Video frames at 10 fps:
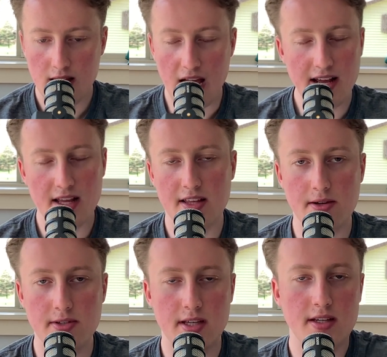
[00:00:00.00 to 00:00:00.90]

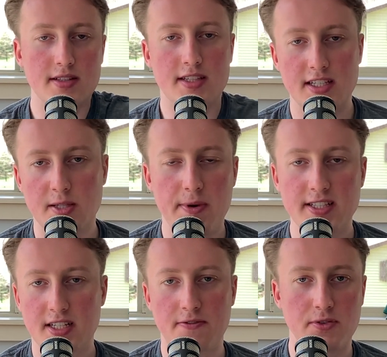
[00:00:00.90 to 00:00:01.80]
It
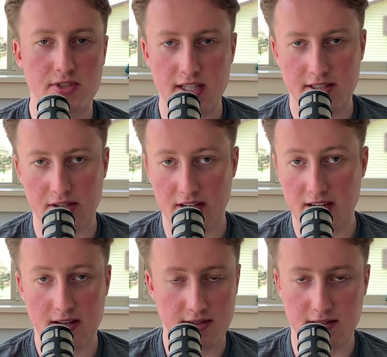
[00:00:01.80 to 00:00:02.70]
depends on if it was
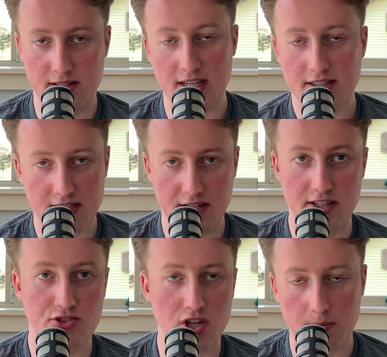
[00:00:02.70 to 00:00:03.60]
necessary
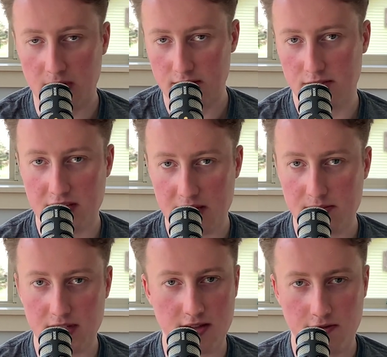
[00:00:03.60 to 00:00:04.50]
to jump all those
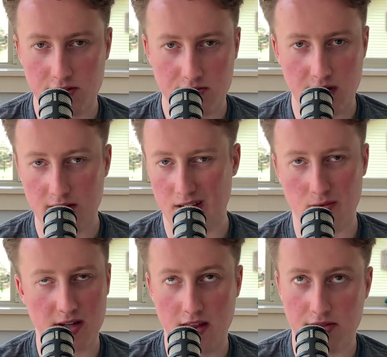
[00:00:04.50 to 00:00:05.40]
teams in the first round, like
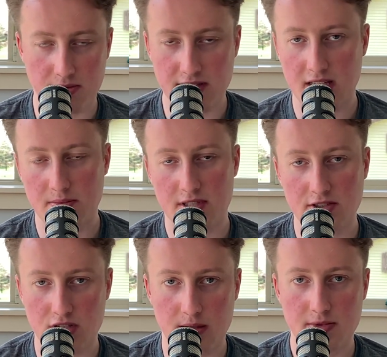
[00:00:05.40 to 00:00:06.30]
what are the three teams they
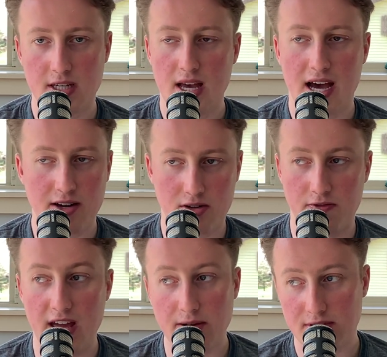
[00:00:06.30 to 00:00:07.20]
jumped. I don't know
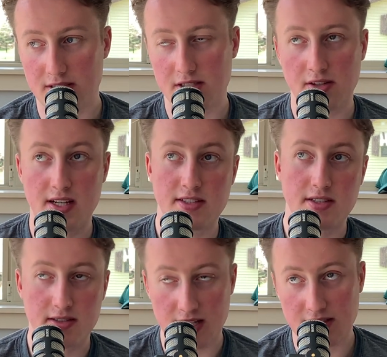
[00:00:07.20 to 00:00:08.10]
if that was necessarily
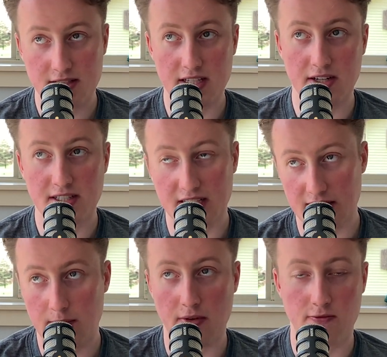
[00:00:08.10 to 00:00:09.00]
necessary to
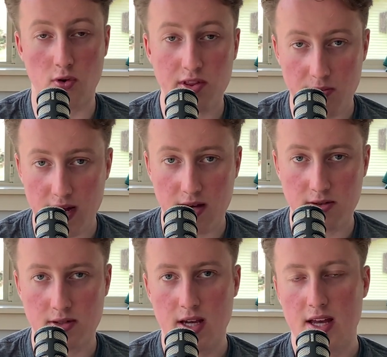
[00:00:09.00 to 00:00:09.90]
give up a fourth
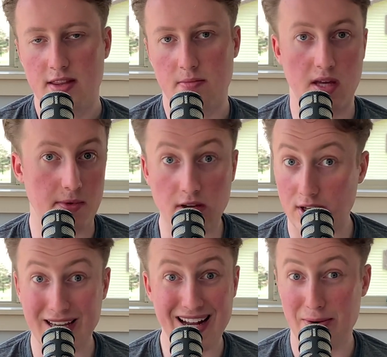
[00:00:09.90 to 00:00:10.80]
round, that maybe you
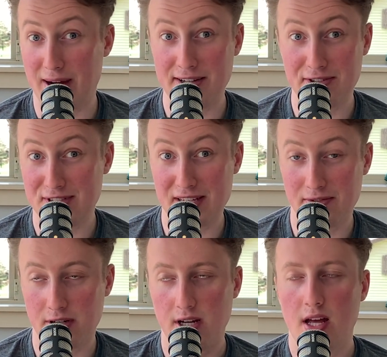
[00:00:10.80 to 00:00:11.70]
could have gotten a wide
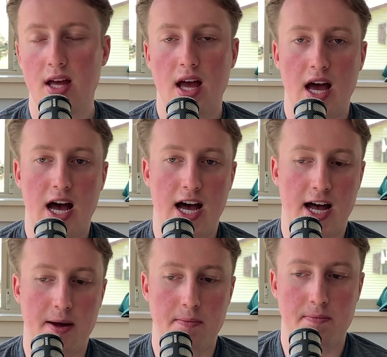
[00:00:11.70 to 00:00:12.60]
receiver.
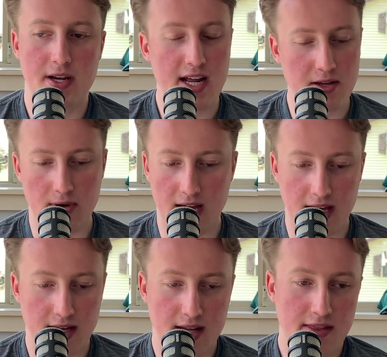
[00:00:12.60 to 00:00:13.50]
But
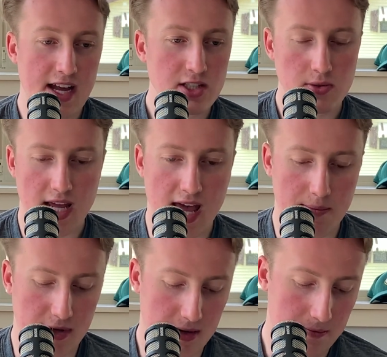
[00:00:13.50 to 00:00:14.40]
anyway, that's what
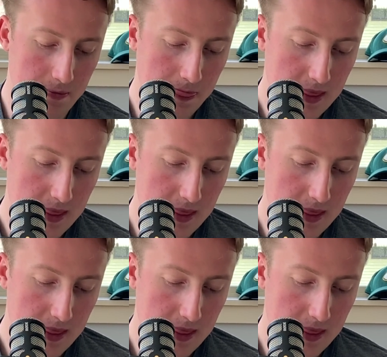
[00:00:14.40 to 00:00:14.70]
happened.